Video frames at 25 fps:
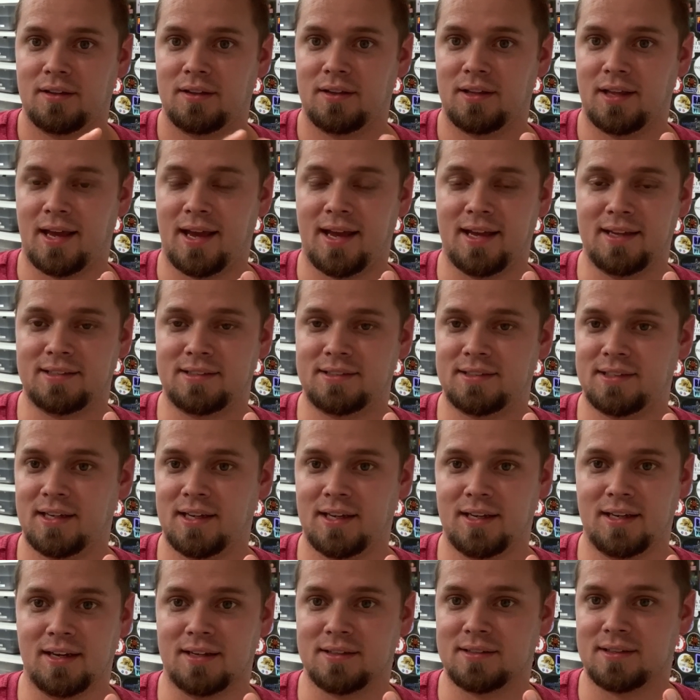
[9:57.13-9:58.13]
the
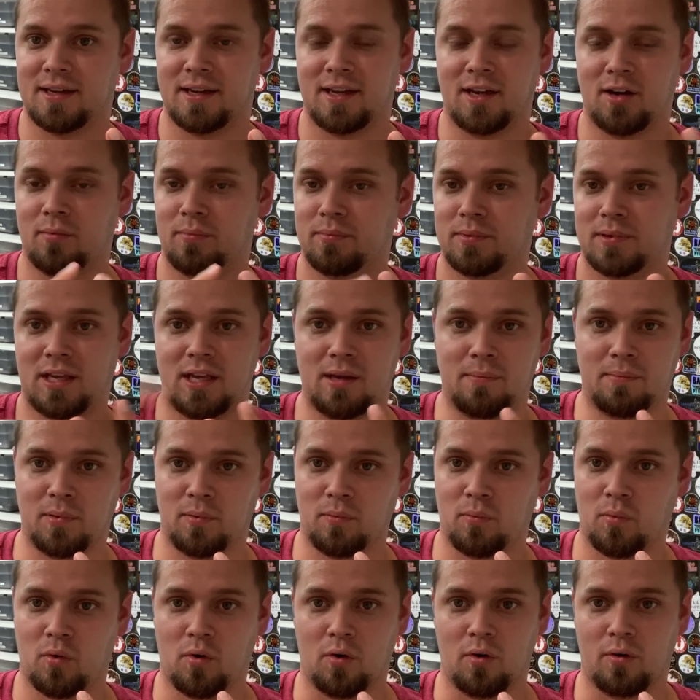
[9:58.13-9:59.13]
AC doesn't help keep it
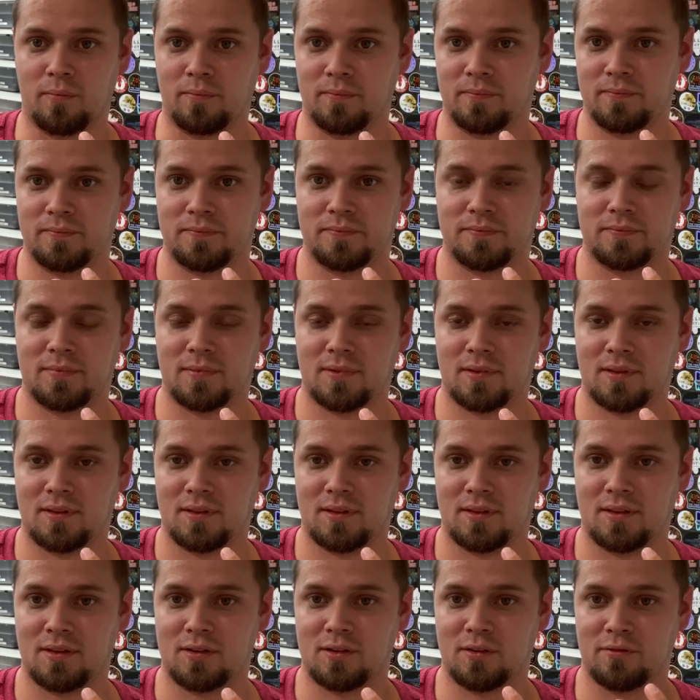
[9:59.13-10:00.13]
warm.
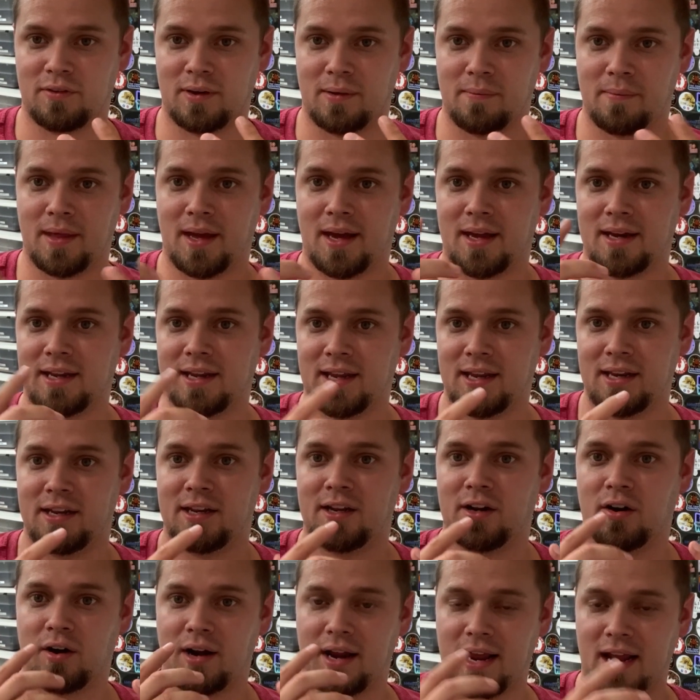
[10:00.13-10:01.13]
So if I'm not in
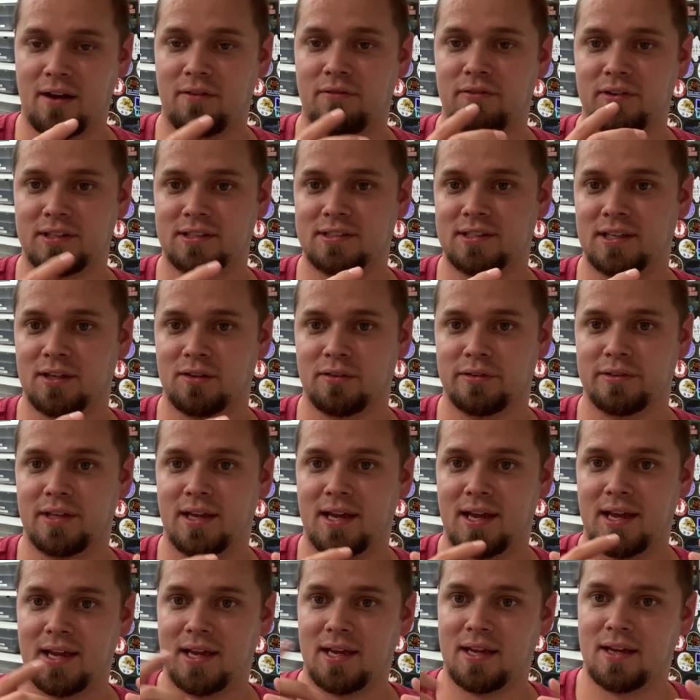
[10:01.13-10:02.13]
here every single
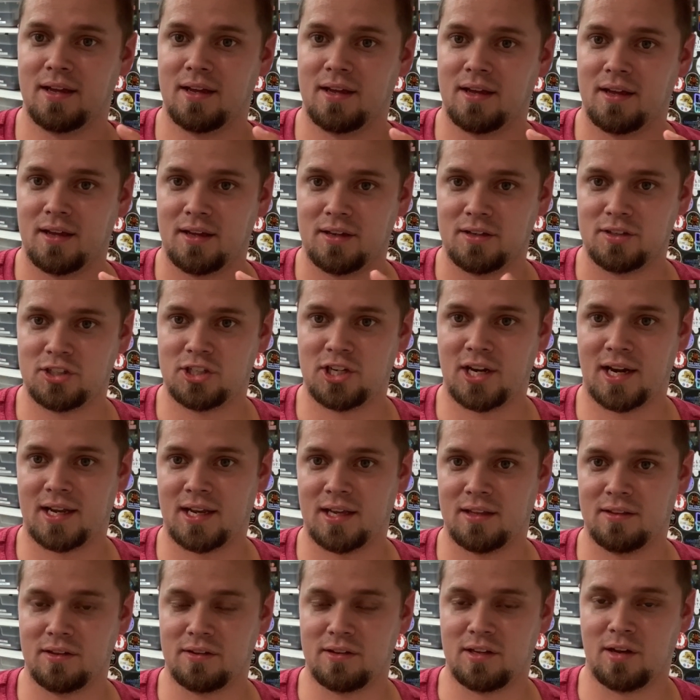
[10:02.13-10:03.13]
day,
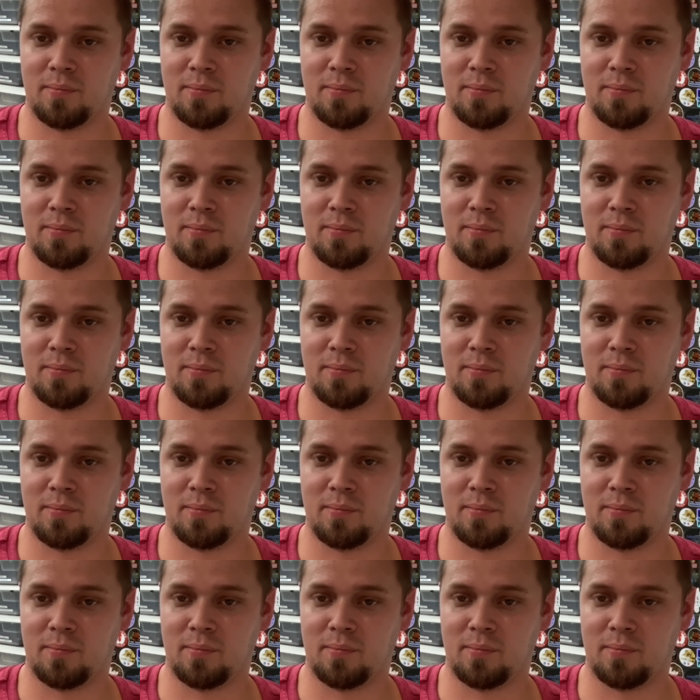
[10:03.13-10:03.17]
checking the